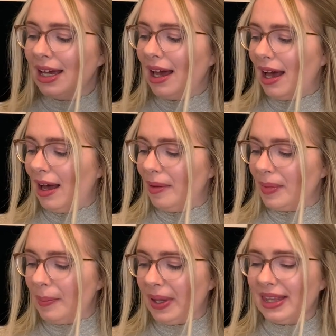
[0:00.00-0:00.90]

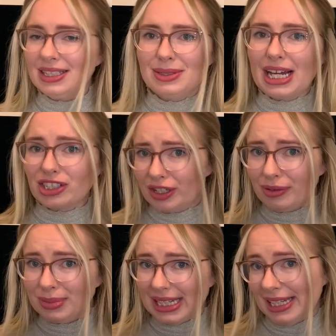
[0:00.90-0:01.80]
But this is actually
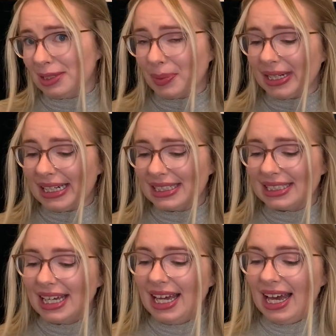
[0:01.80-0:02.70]
from Sainsbury's
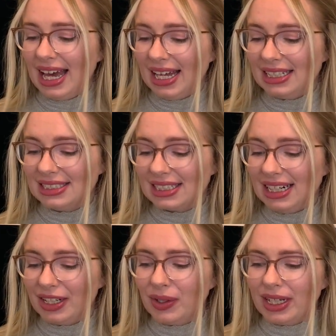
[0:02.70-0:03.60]
and
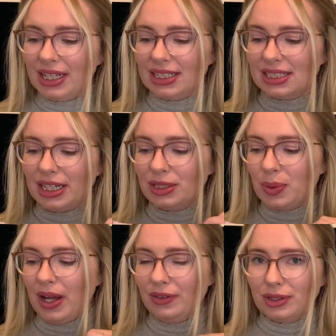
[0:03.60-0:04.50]
I got it in a size
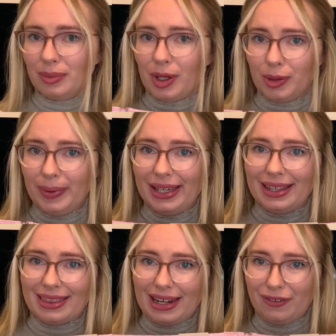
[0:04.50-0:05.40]
12, so I'm
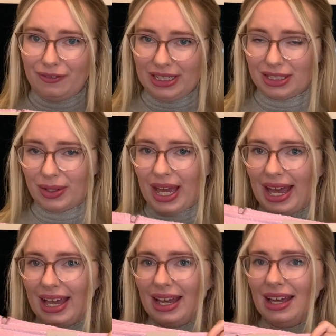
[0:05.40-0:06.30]
hoping that it fits
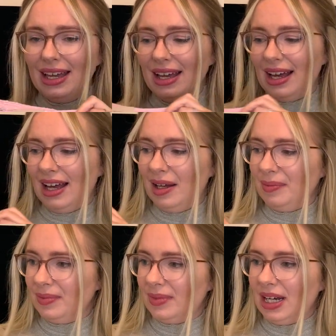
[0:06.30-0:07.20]
okay.
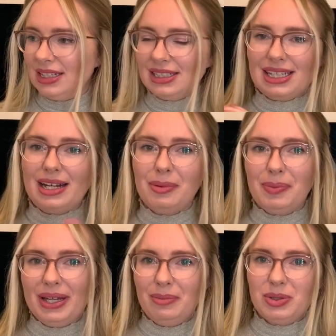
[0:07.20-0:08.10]
As I said, I'm a
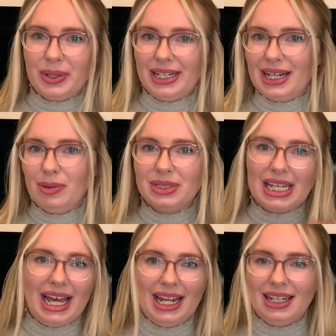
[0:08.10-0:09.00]
bit in between now, but
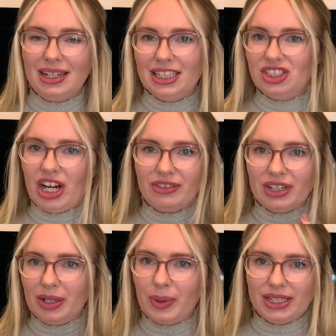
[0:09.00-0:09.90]
10 is
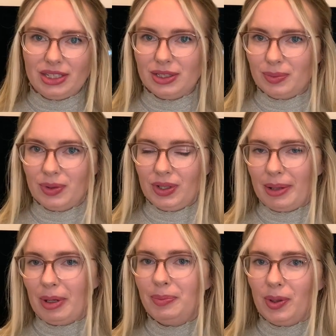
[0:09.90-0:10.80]
generally way too small.
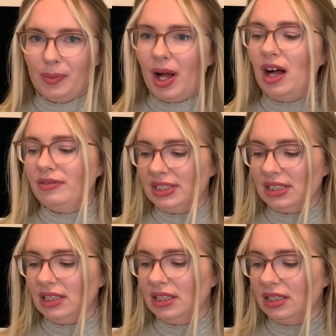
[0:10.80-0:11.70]
Like my bottom half is
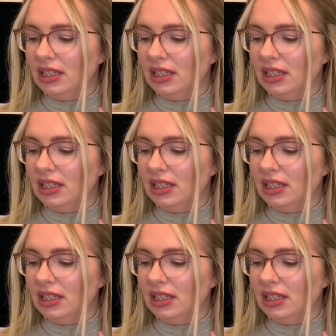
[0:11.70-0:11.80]
still